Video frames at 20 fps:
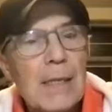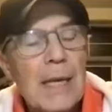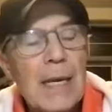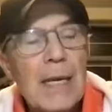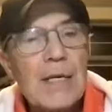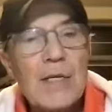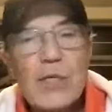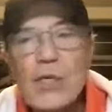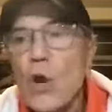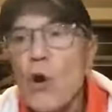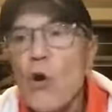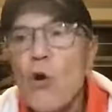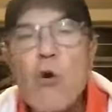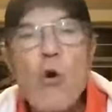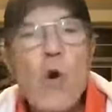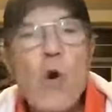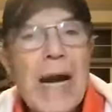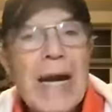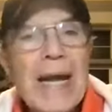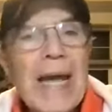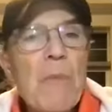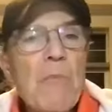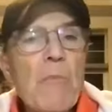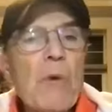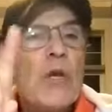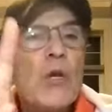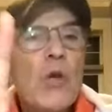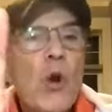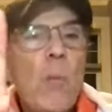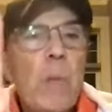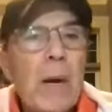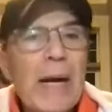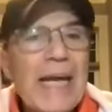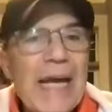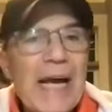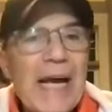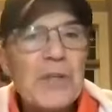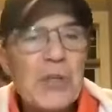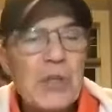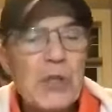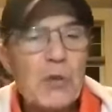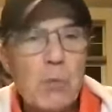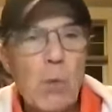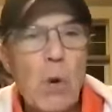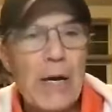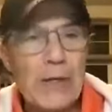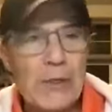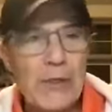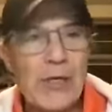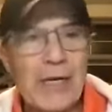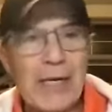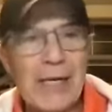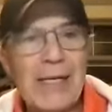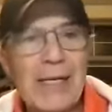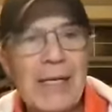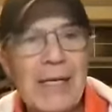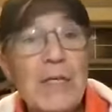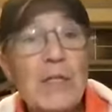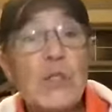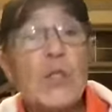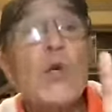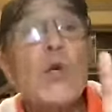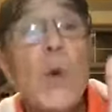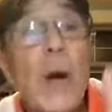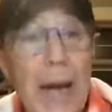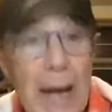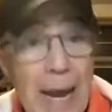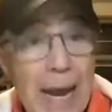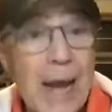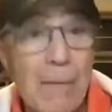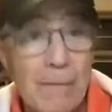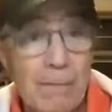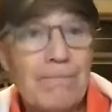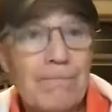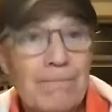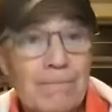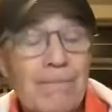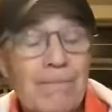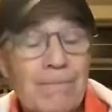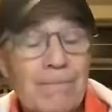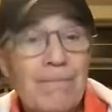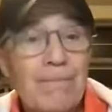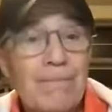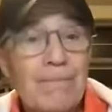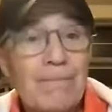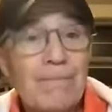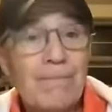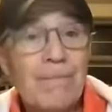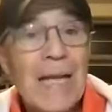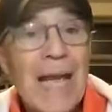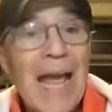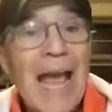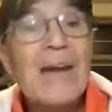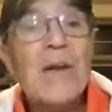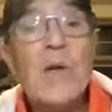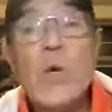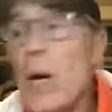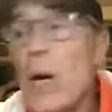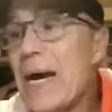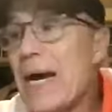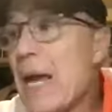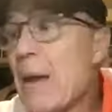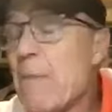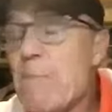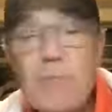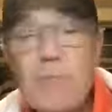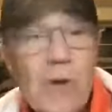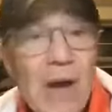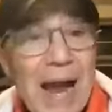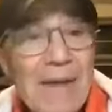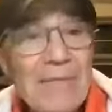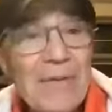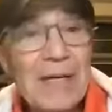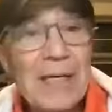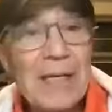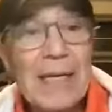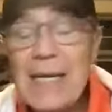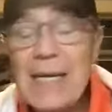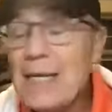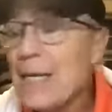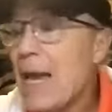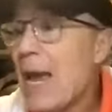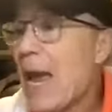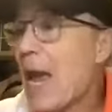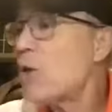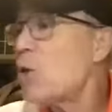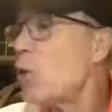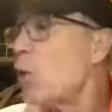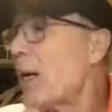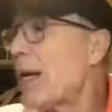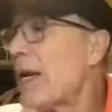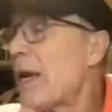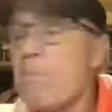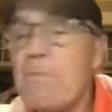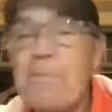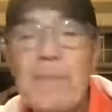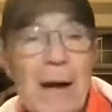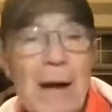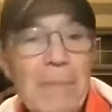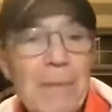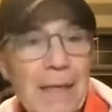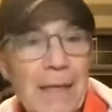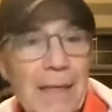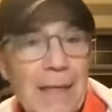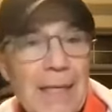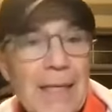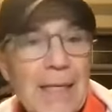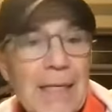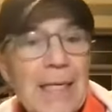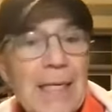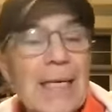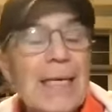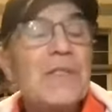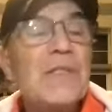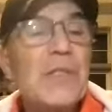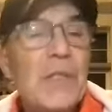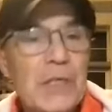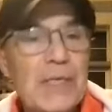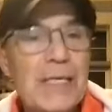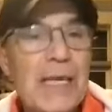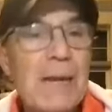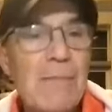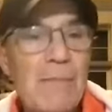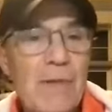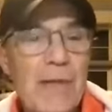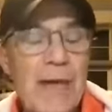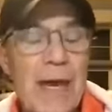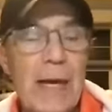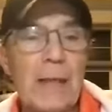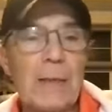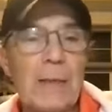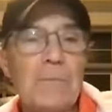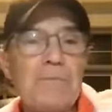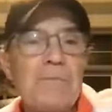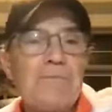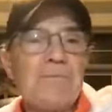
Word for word: is who I am when nobody else is watching is who I am. And who I am privately and who I am publicly is the same thing.